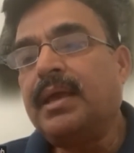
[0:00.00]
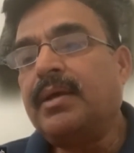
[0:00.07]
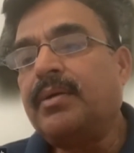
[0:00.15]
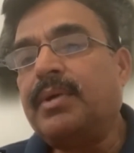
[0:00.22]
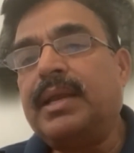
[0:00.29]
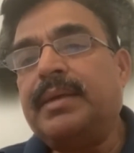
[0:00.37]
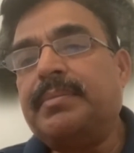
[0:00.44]

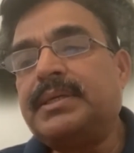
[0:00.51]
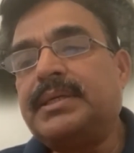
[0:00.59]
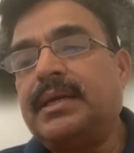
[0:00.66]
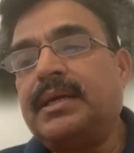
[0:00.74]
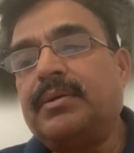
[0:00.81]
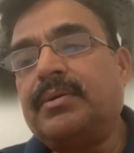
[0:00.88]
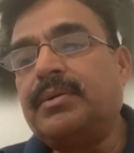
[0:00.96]
only
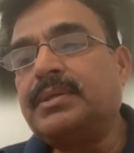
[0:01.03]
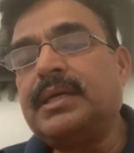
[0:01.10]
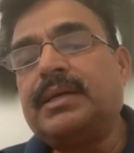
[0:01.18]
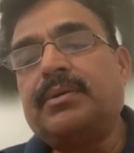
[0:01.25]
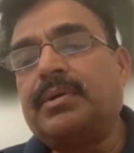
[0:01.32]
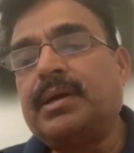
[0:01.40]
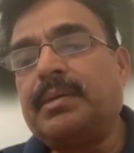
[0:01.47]
machine knows. They
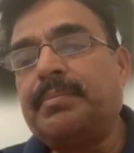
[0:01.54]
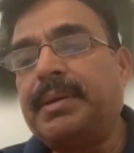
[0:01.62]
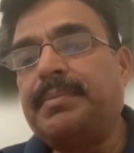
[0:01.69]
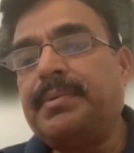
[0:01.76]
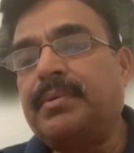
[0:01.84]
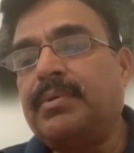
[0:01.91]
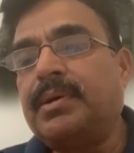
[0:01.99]
don't know.
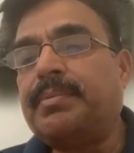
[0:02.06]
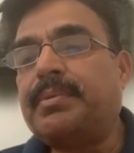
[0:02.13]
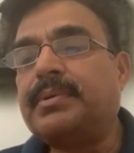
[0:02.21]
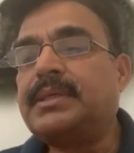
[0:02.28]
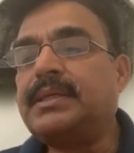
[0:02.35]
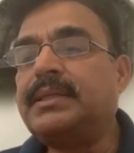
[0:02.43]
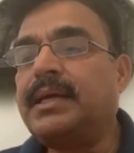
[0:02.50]
People who are
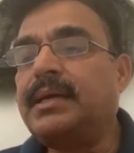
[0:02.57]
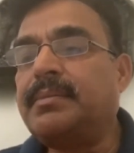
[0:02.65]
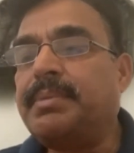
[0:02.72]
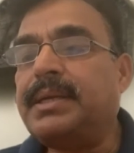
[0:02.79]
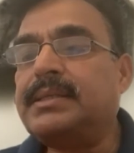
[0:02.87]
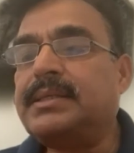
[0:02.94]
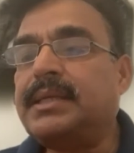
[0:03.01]
processing their
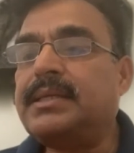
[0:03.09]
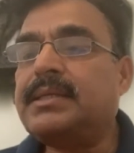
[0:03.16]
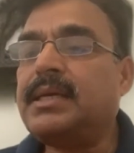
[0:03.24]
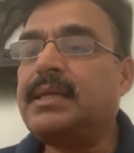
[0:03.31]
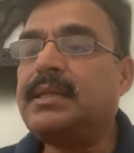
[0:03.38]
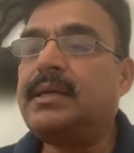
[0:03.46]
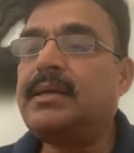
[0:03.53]
bills
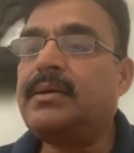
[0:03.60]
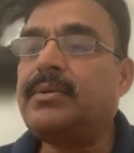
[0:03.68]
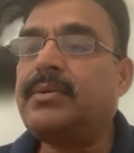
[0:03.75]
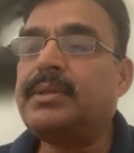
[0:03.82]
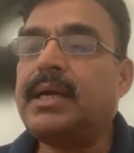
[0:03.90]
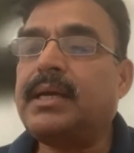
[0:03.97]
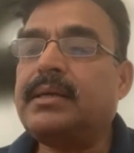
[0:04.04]
initially didn't
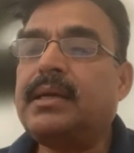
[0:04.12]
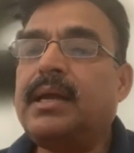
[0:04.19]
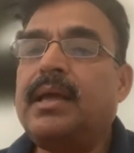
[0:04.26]
know that